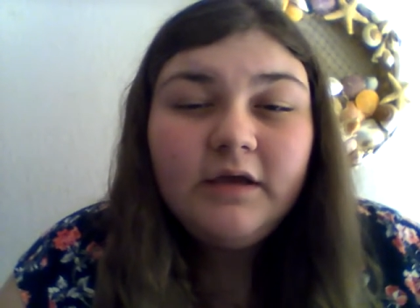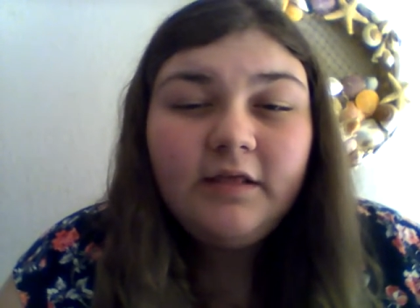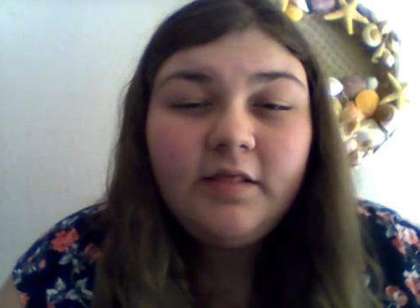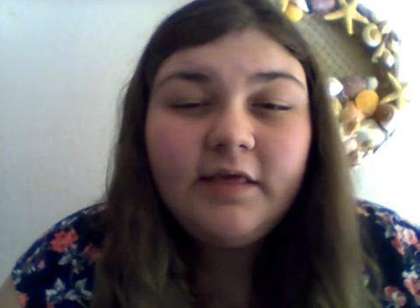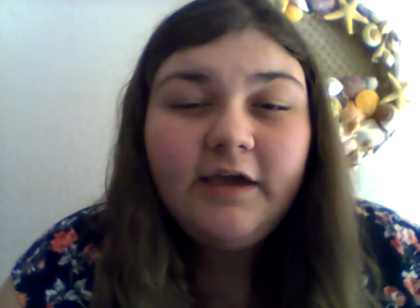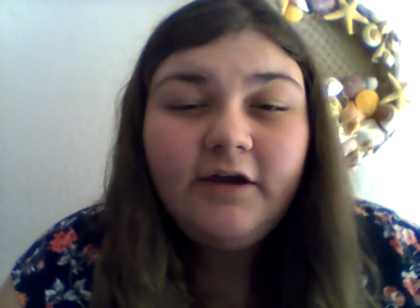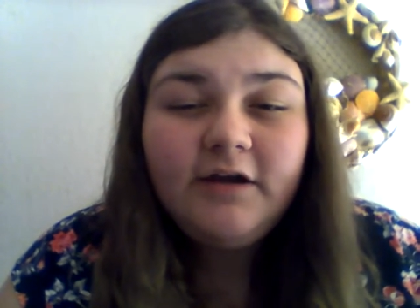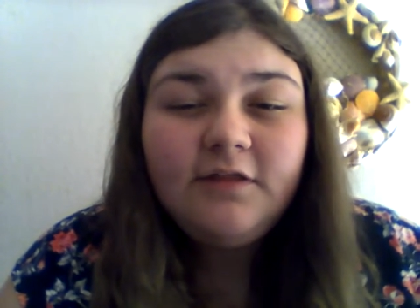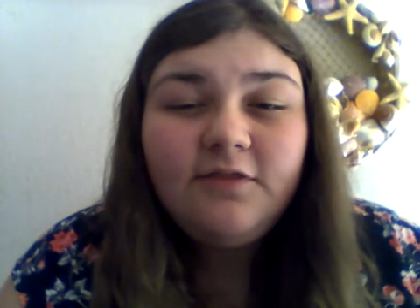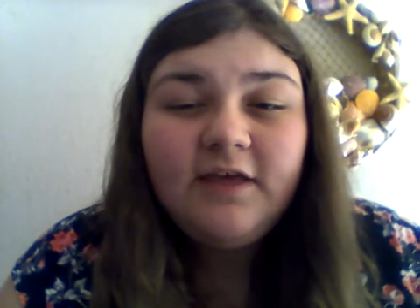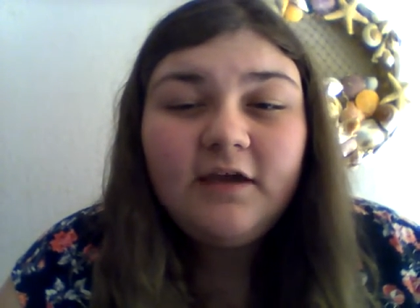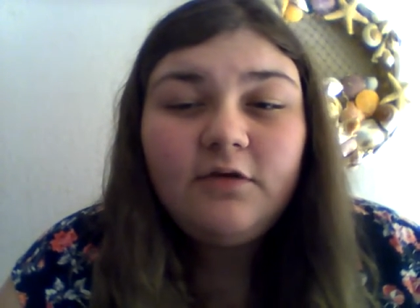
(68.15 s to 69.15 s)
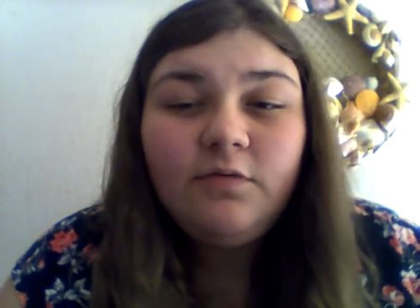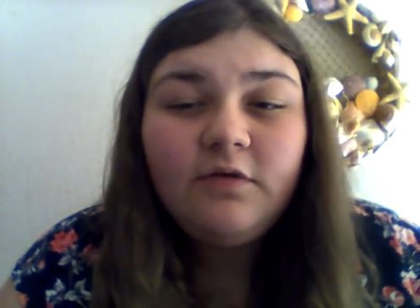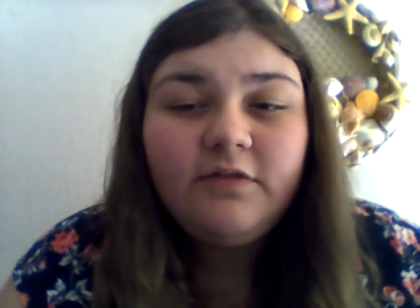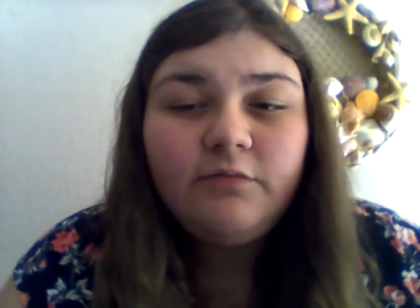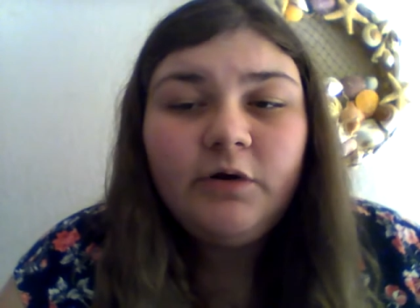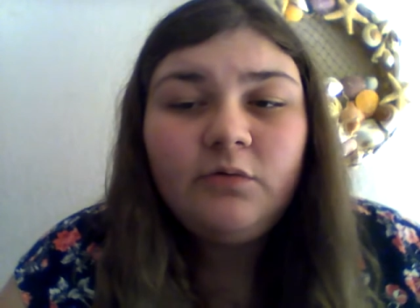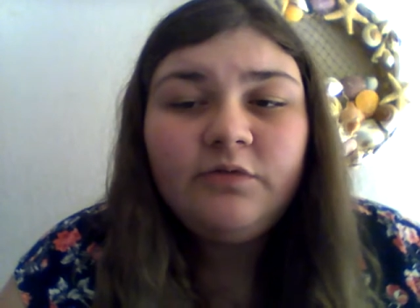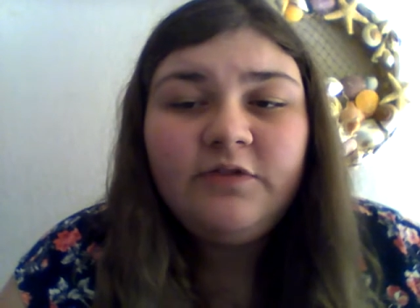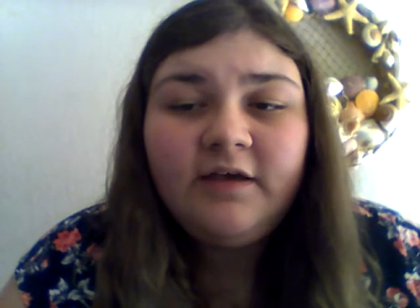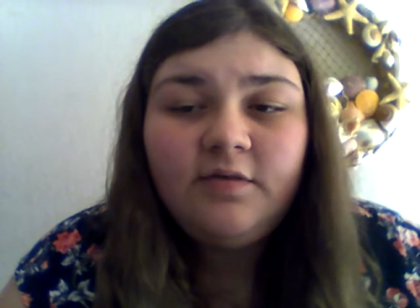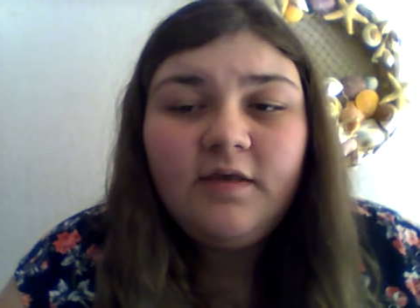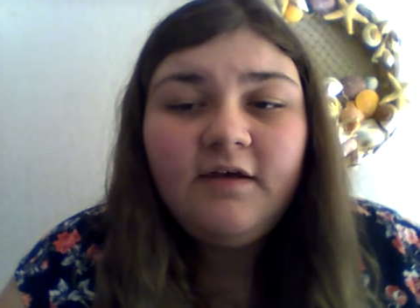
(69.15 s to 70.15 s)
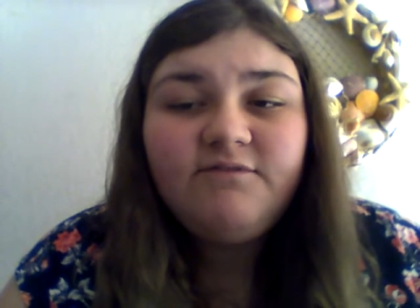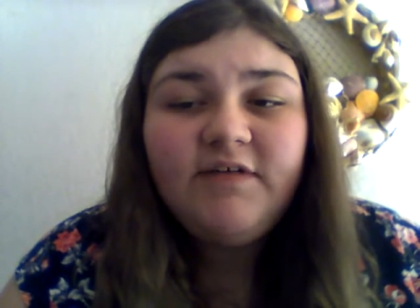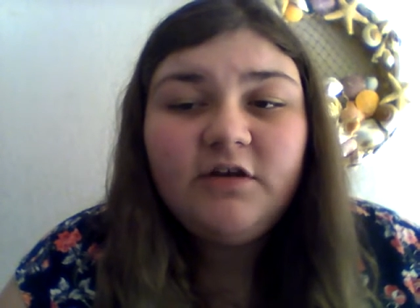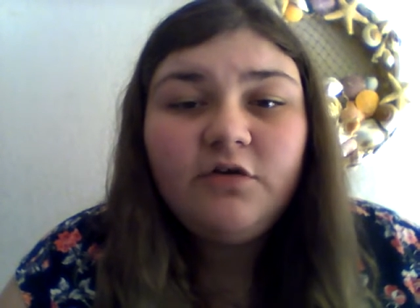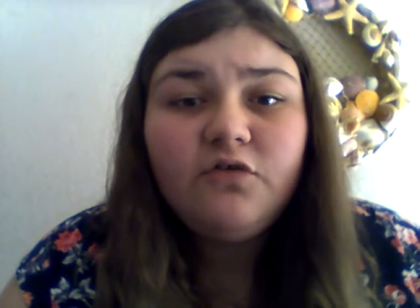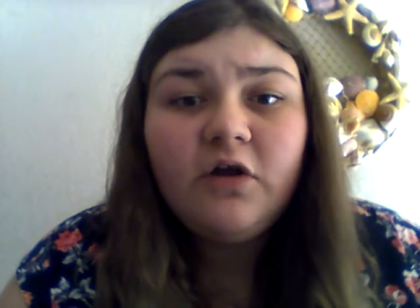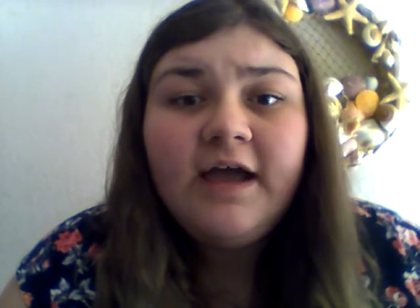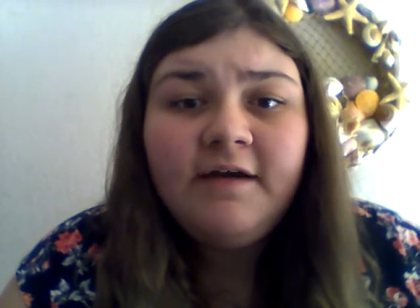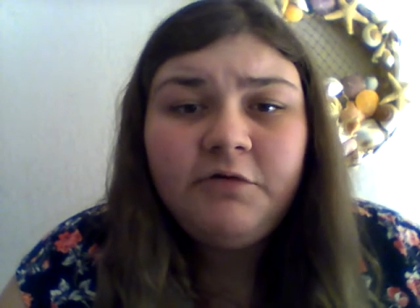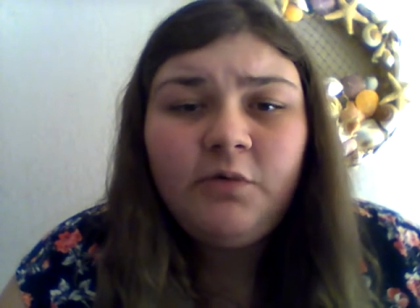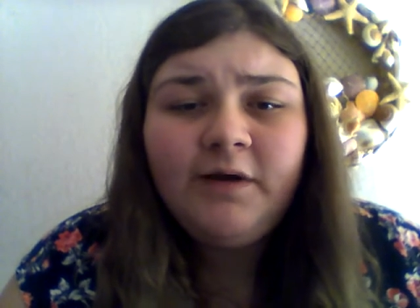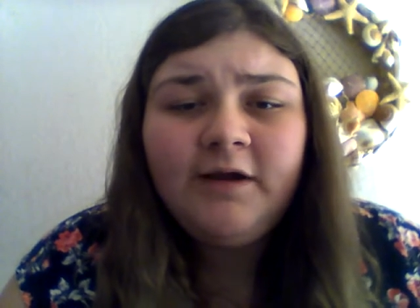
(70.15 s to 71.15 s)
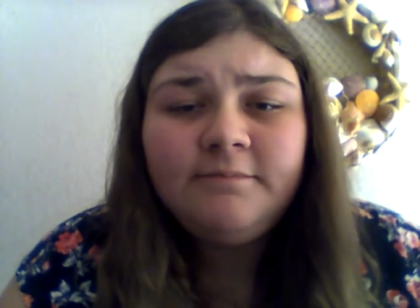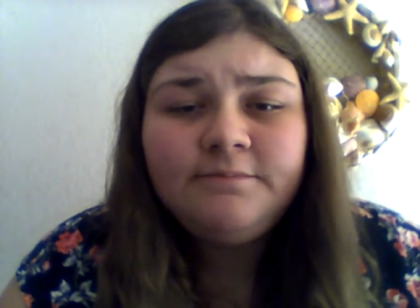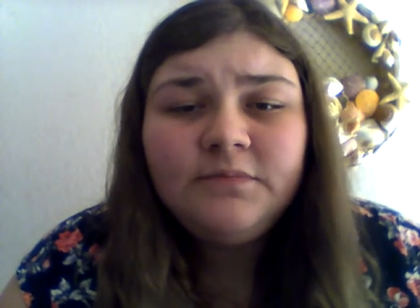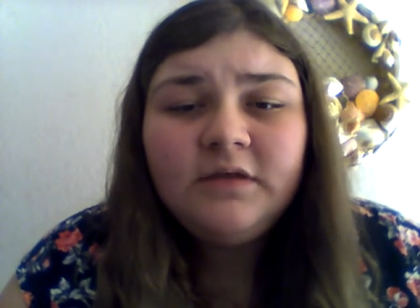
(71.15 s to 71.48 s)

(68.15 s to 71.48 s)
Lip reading: It's scary to think who's on the road with us. Offenders are everywhere.